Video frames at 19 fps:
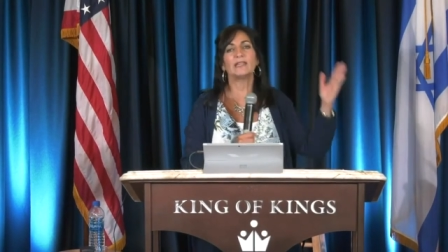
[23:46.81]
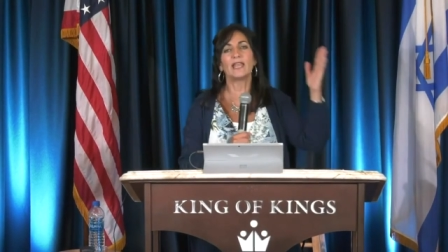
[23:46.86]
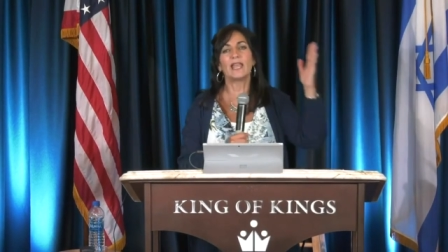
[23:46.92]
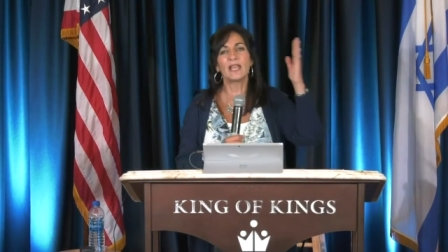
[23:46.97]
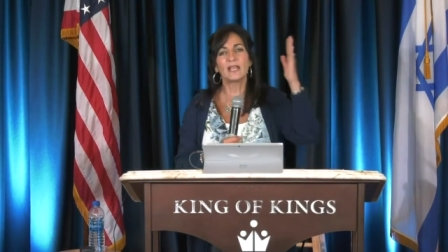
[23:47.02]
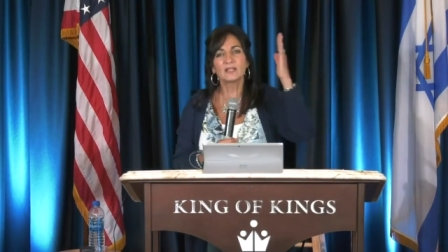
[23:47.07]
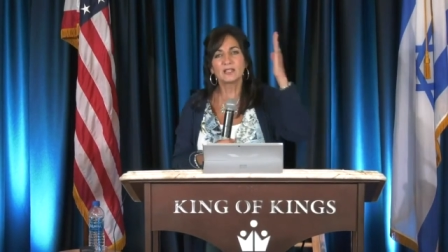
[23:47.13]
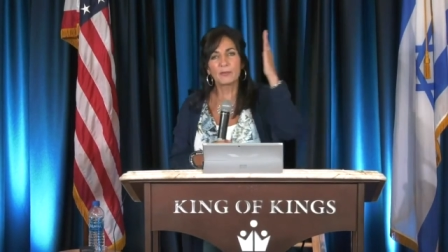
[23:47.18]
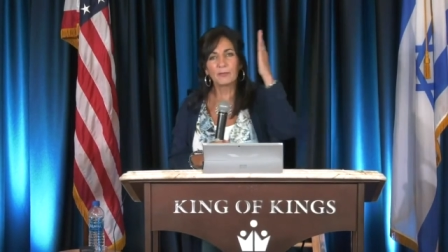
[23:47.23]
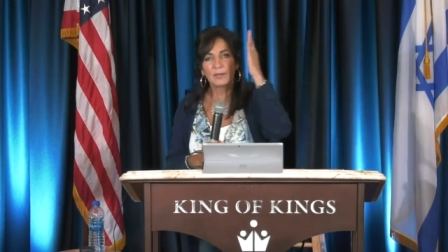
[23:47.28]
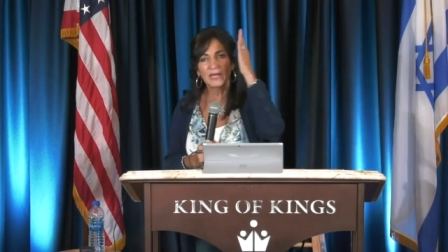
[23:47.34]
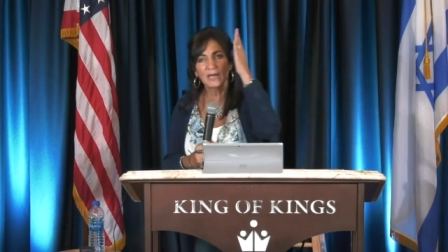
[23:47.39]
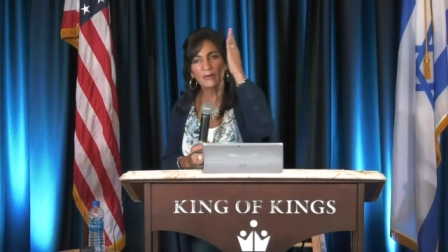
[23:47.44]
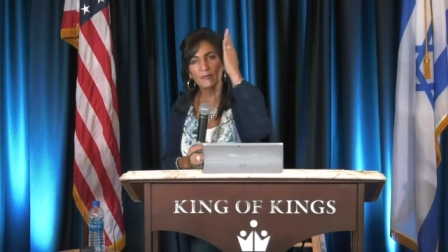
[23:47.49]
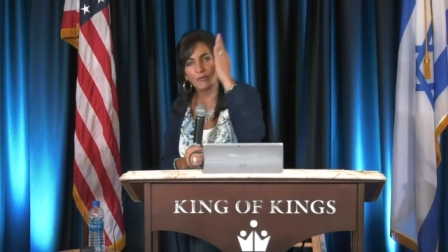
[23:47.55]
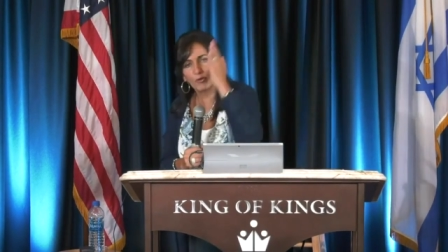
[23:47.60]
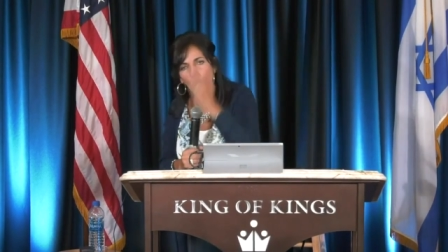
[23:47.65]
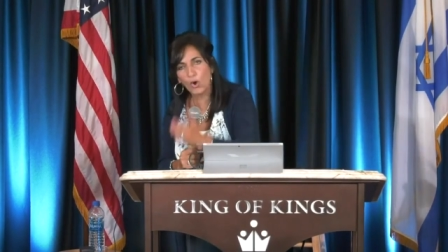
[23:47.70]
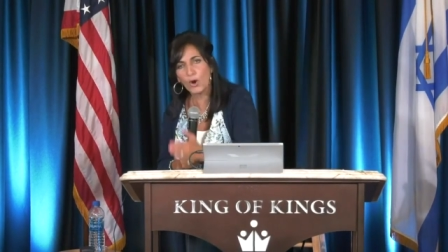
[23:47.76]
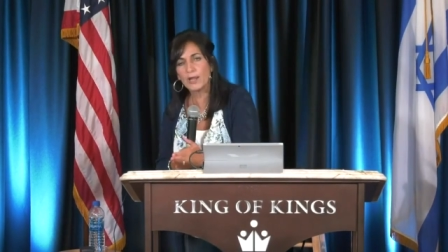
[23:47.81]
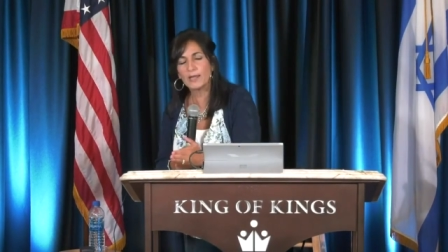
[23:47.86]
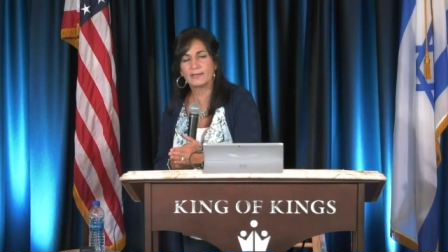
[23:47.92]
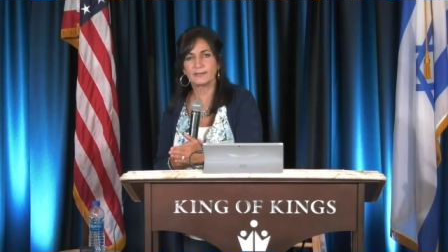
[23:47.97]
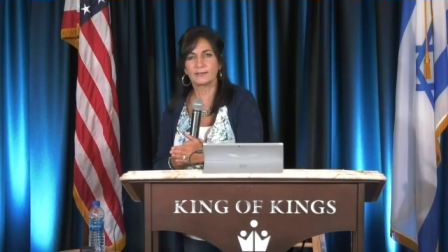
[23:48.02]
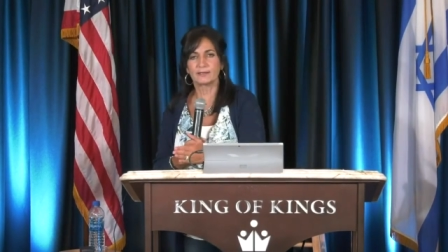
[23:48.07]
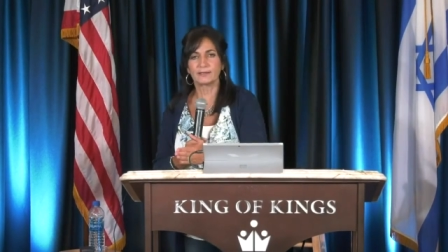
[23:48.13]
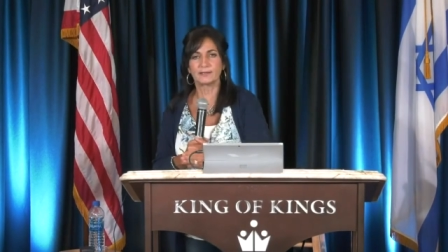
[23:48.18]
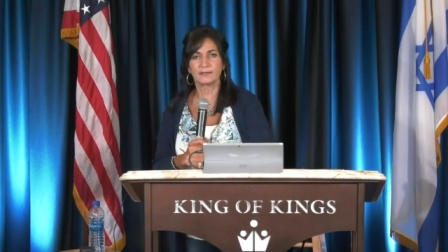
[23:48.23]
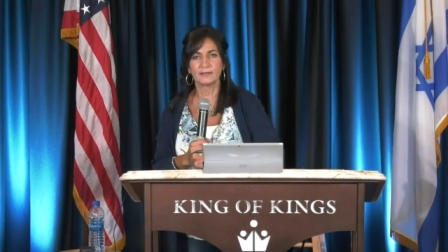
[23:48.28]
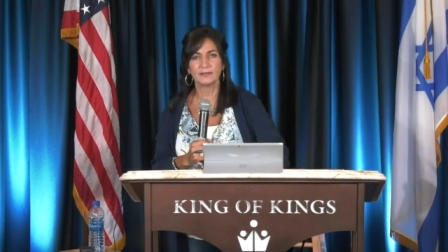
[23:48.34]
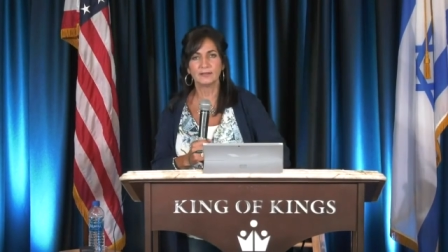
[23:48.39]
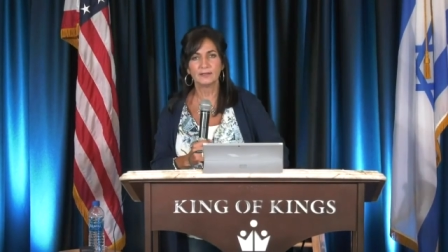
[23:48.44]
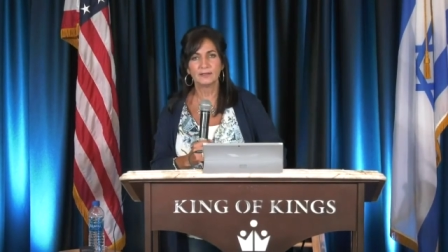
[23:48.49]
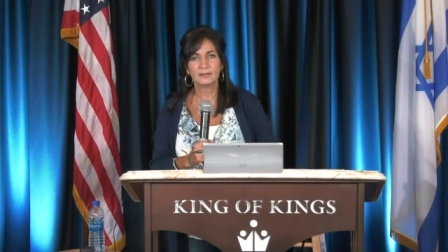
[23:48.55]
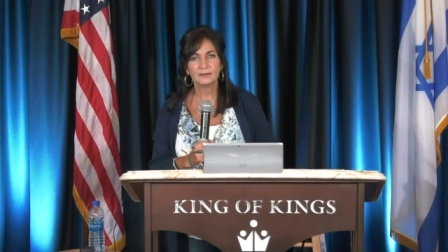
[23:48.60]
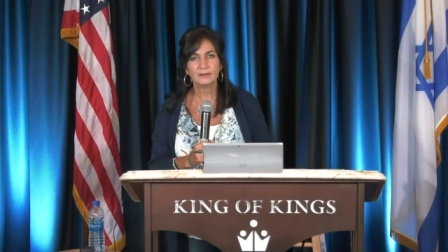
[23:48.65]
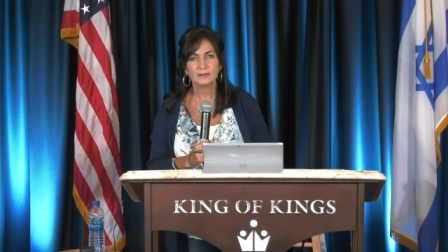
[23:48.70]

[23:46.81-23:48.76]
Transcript: We need to be a voice.